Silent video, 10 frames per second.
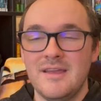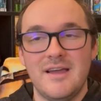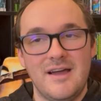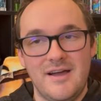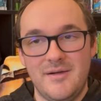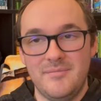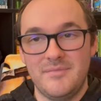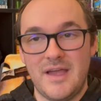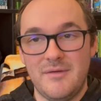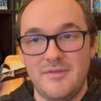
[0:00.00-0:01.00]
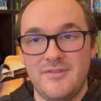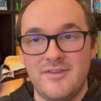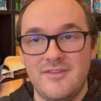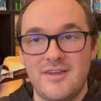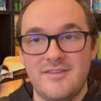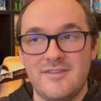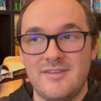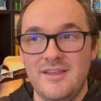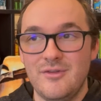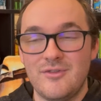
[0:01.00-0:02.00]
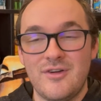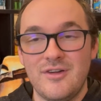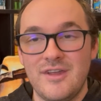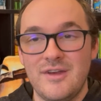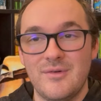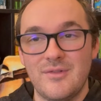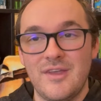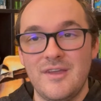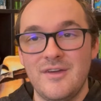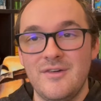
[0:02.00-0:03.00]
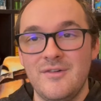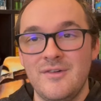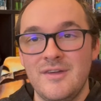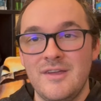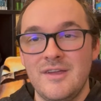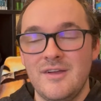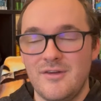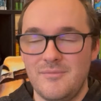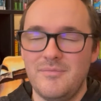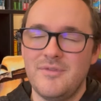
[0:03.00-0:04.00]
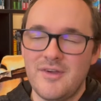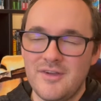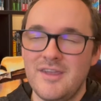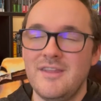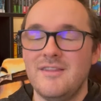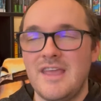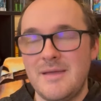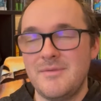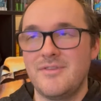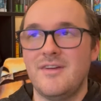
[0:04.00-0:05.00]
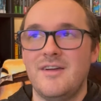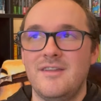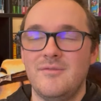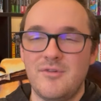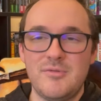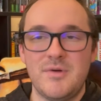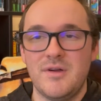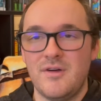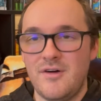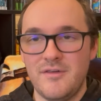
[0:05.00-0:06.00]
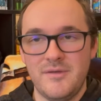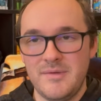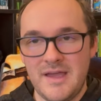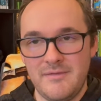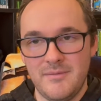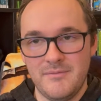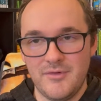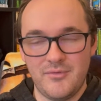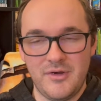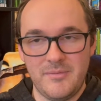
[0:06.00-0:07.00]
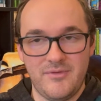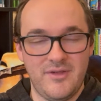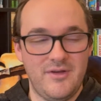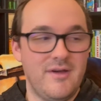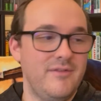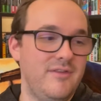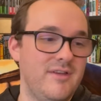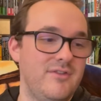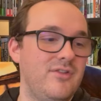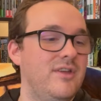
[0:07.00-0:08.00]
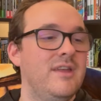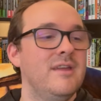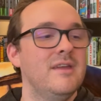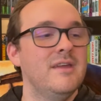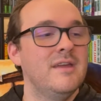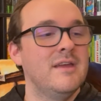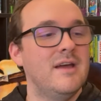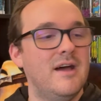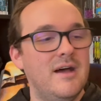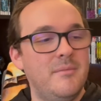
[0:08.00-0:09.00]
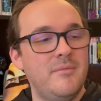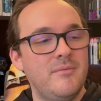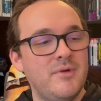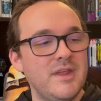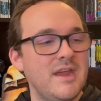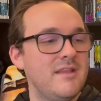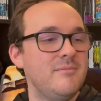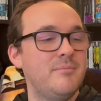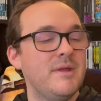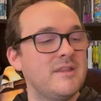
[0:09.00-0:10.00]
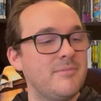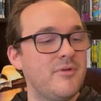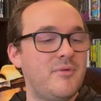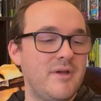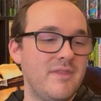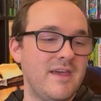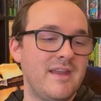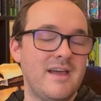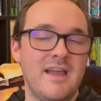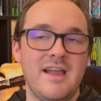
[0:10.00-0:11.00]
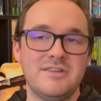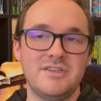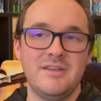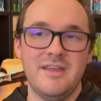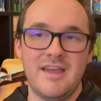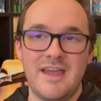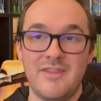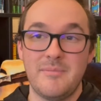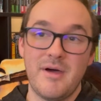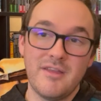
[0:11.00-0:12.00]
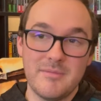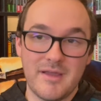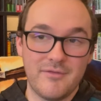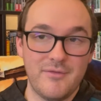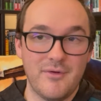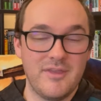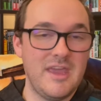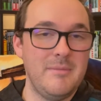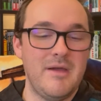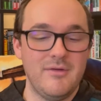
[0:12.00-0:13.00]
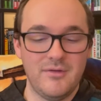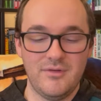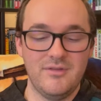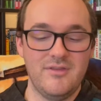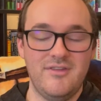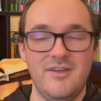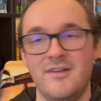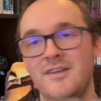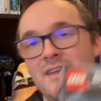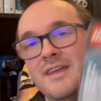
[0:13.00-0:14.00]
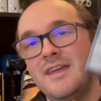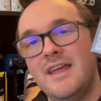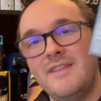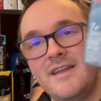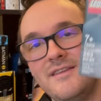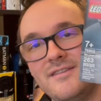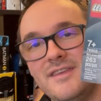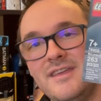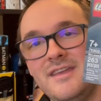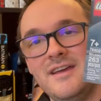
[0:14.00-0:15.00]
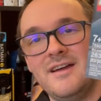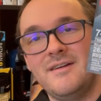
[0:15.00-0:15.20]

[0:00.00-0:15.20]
I would suggest either Target or Lego, or Target, Amazon, Walmart, all of them have them for 20% off, essentially. Went ahead and picked up the one that I actually had the polybag for that came out earlier this year, and that is the